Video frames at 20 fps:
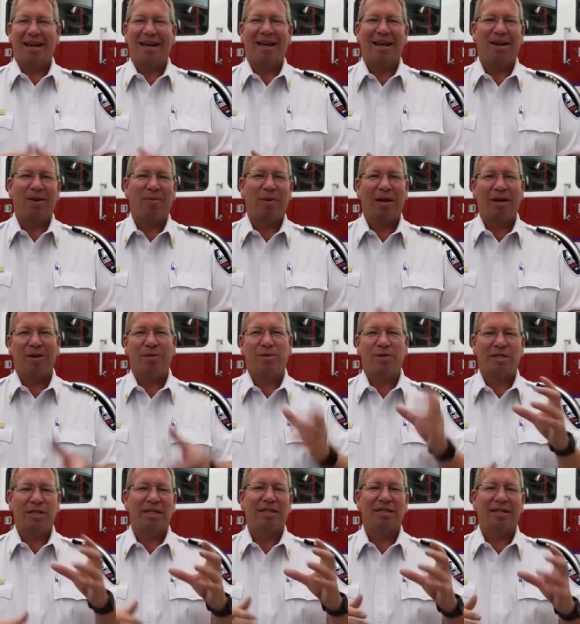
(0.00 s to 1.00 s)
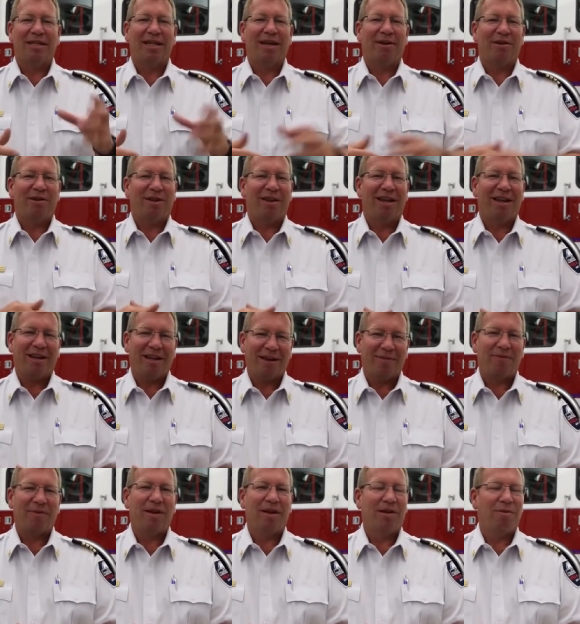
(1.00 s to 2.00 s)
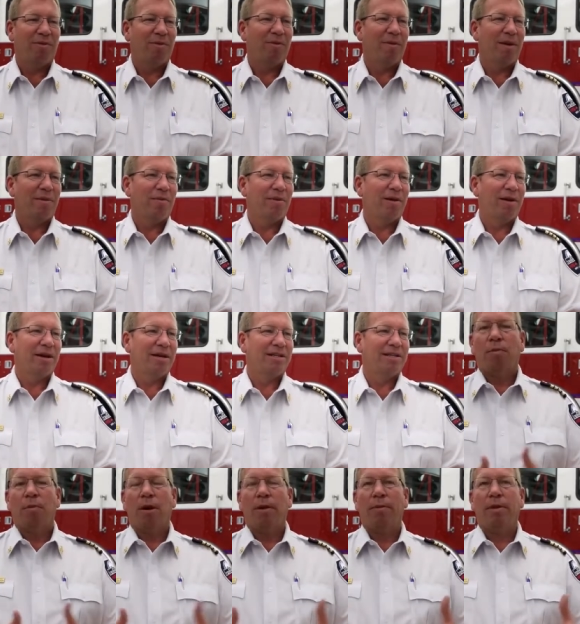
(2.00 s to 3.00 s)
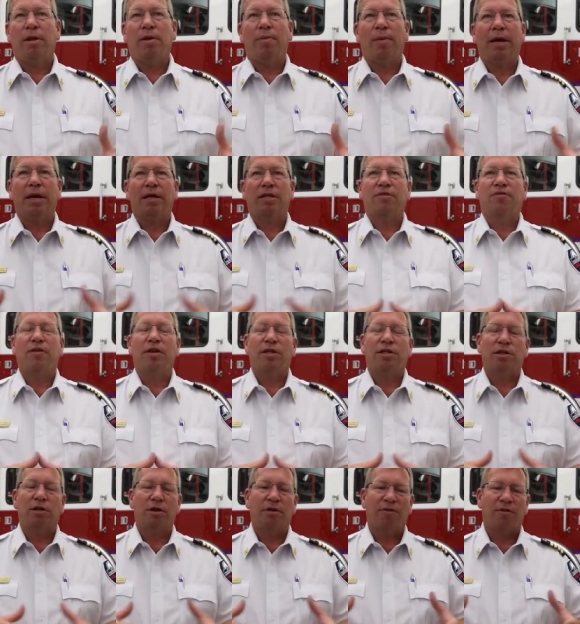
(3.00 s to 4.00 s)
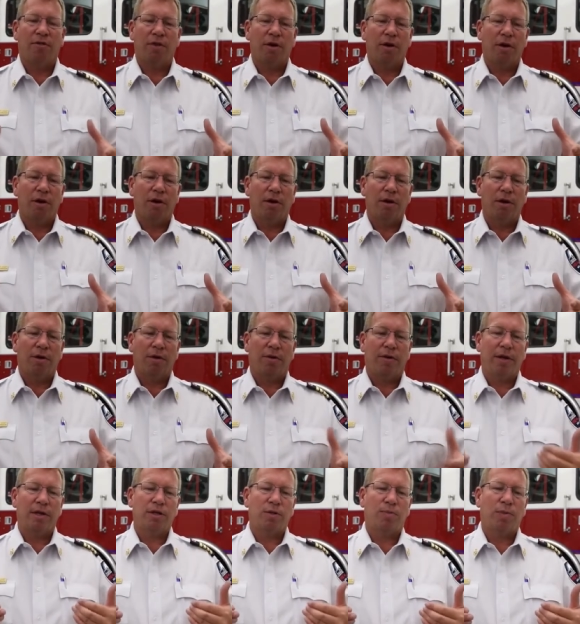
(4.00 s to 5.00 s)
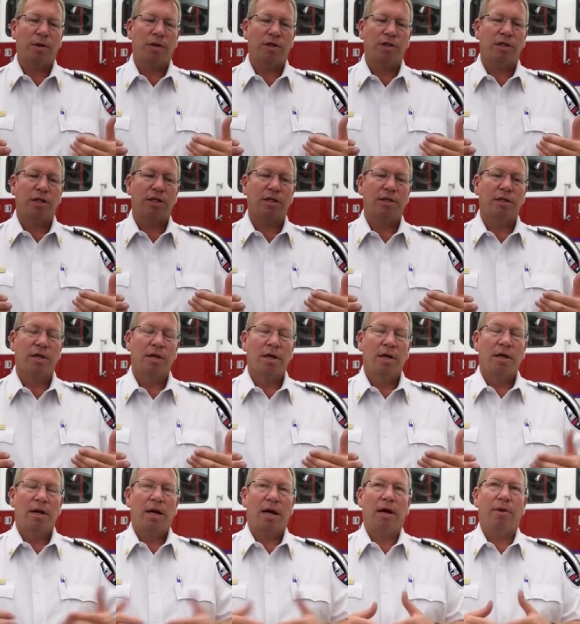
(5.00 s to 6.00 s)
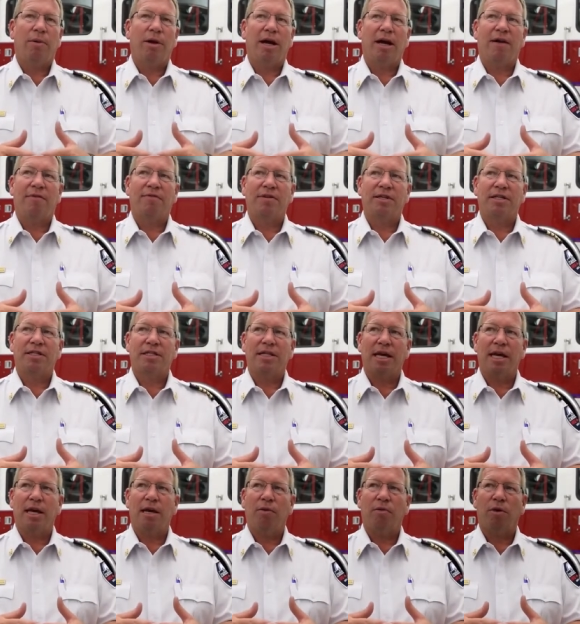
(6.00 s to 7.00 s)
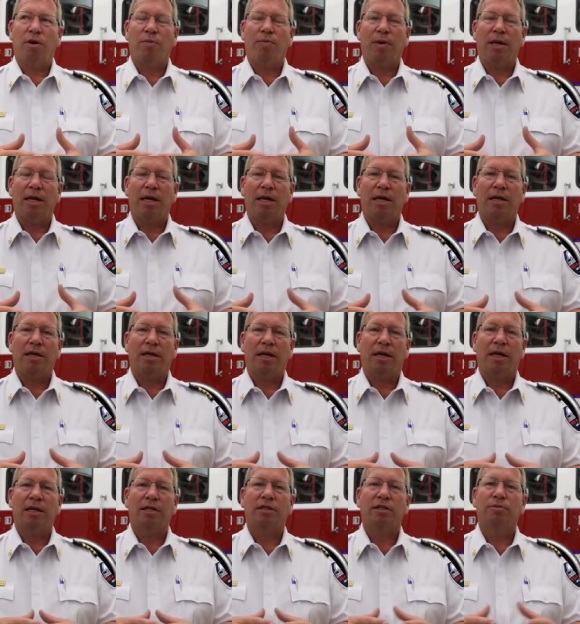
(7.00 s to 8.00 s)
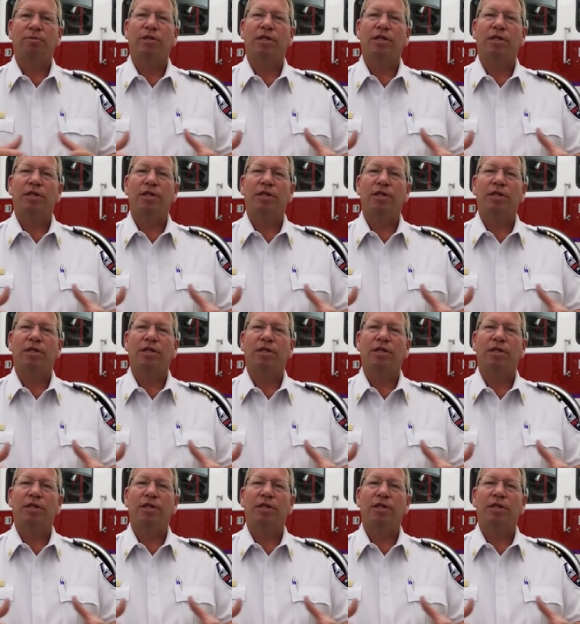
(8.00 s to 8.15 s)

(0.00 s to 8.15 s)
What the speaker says: anybody who sees it, they definitely remember it. Probably the biggest feature for this purchase, I would have to say, would be the custom